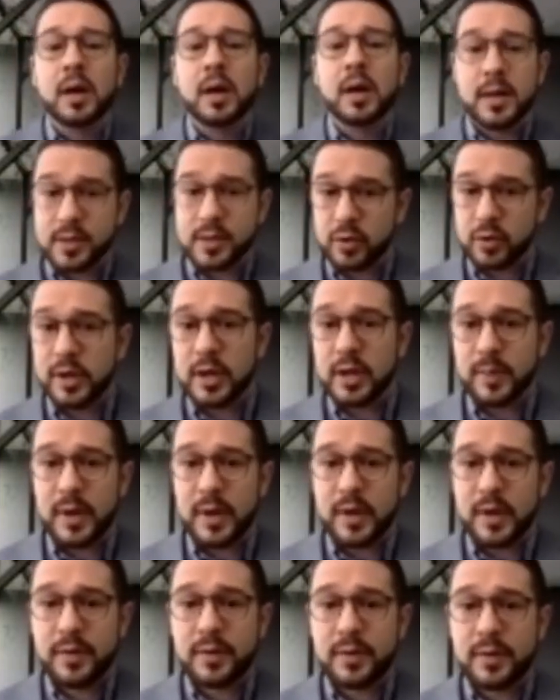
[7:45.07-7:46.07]
It's a Greek
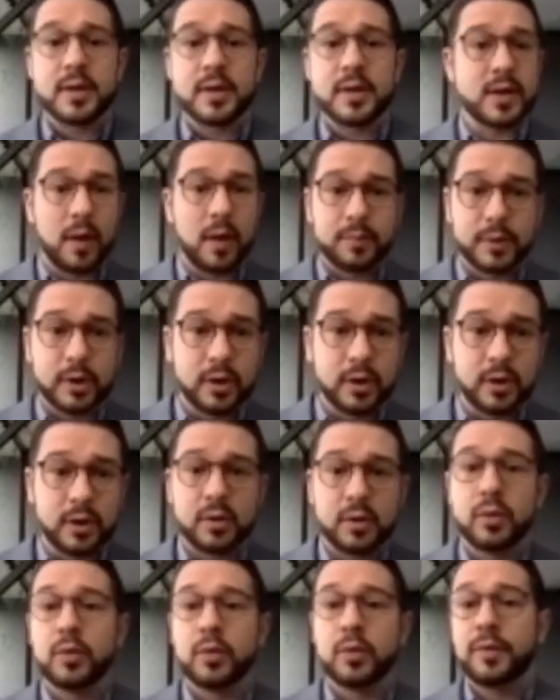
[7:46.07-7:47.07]
myth, a sculptor
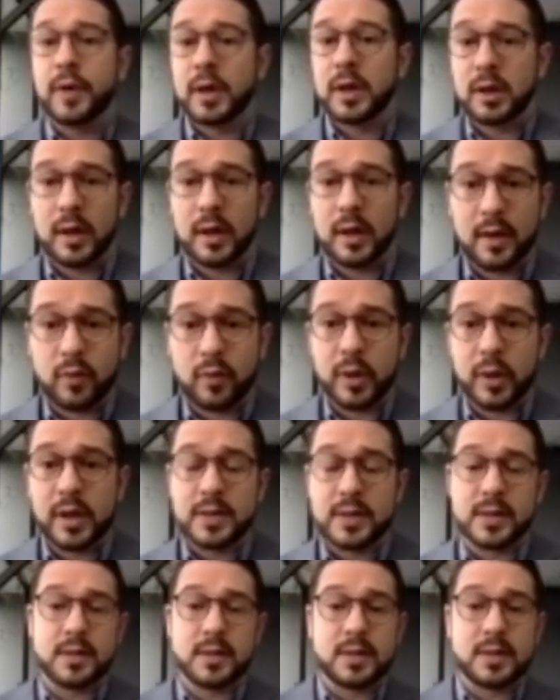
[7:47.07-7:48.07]
who fell in love with
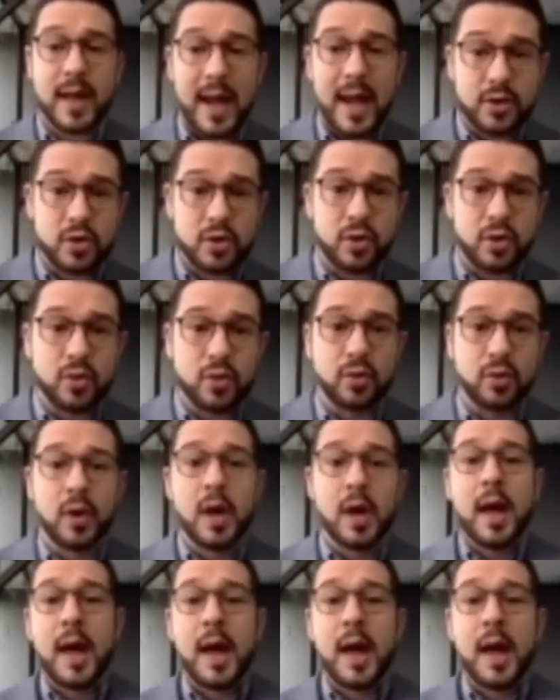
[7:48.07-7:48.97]
his statue,